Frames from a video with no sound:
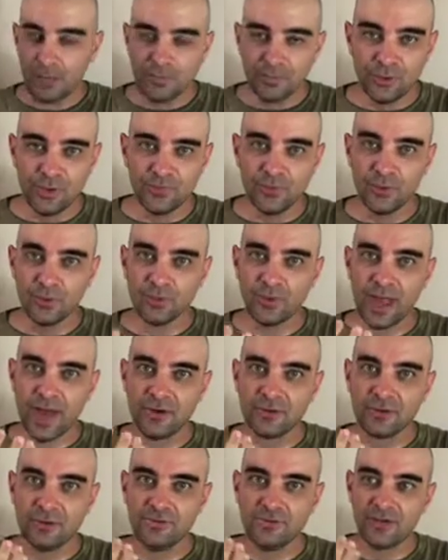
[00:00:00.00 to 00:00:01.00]
Beautiful
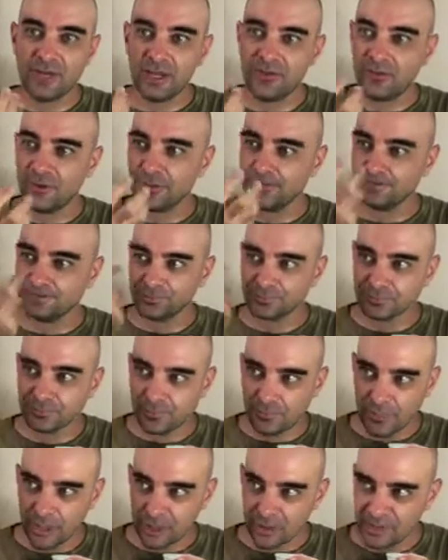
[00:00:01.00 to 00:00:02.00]
rounded flavor.
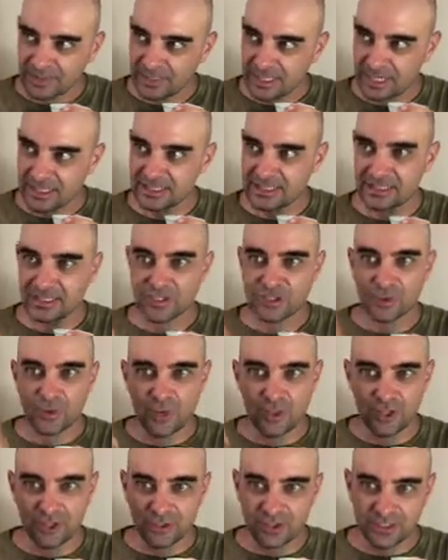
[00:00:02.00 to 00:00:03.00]
You can taste the
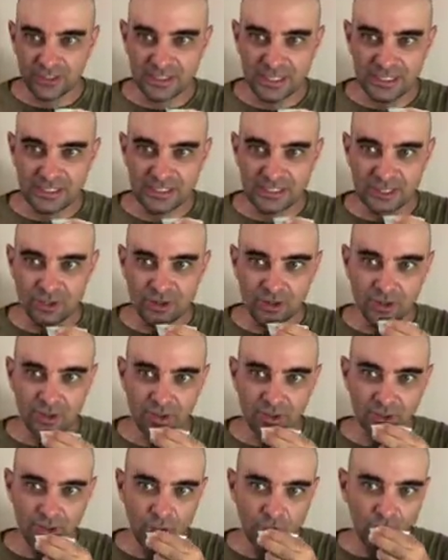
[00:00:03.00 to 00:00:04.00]
soil, you can taste the
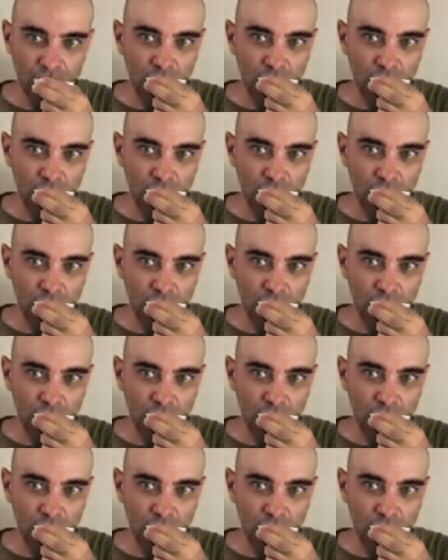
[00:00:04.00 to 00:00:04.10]
earth.